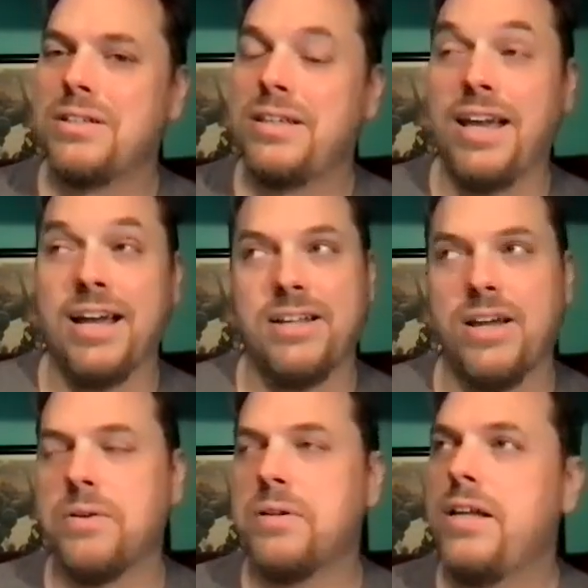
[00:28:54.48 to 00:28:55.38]
Yeah,
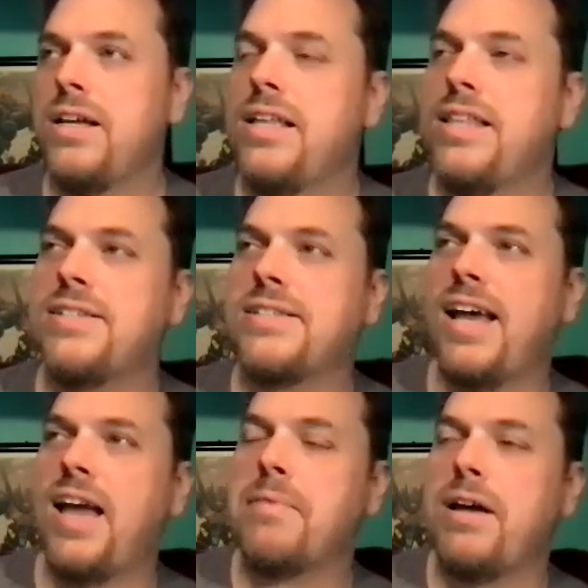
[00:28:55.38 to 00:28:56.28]
no. At this
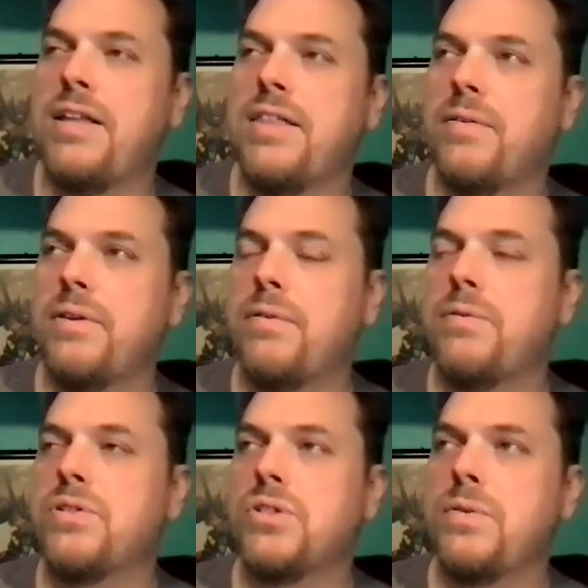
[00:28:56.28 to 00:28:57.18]
time, that it
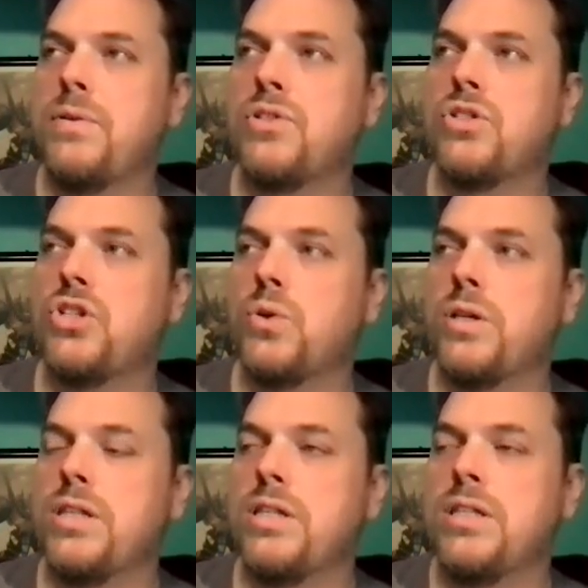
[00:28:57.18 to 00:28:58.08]
was
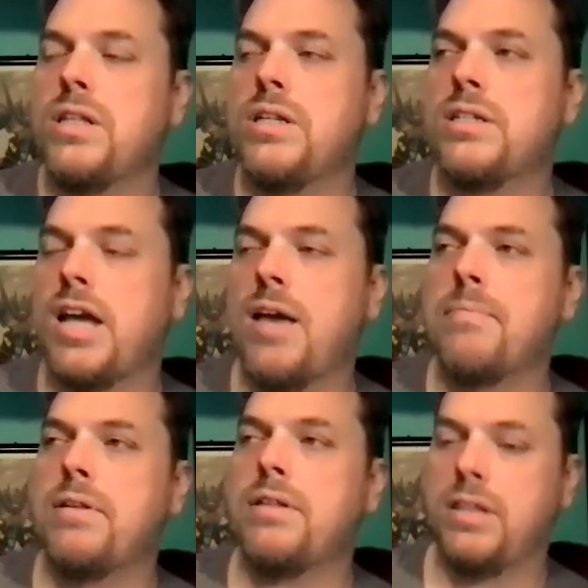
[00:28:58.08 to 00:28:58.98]
during the time
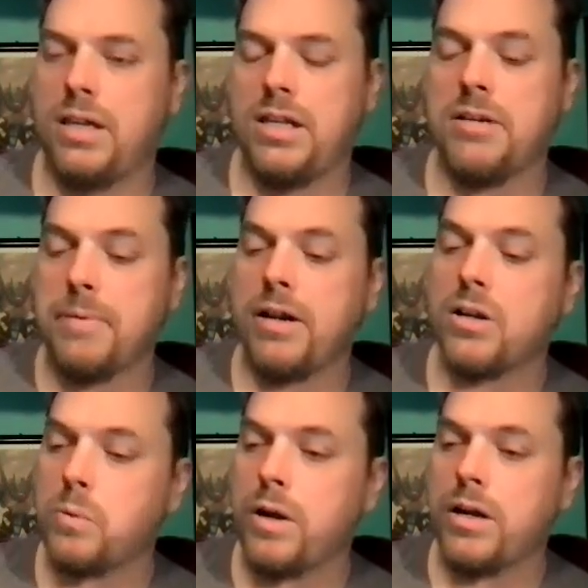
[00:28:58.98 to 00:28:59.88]
in America
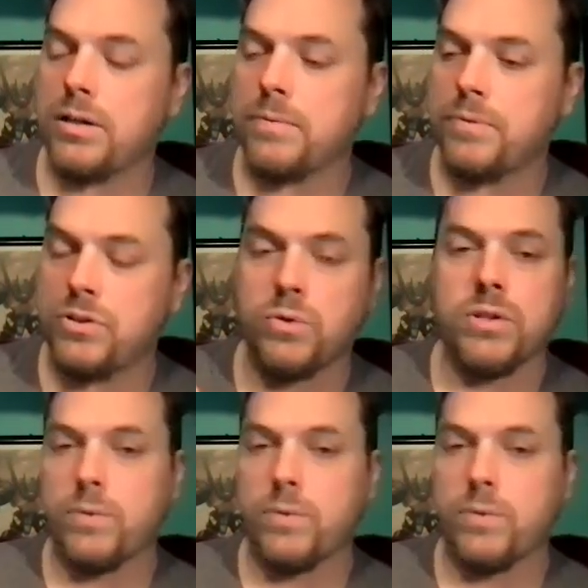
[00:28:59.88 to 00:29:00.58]
where during the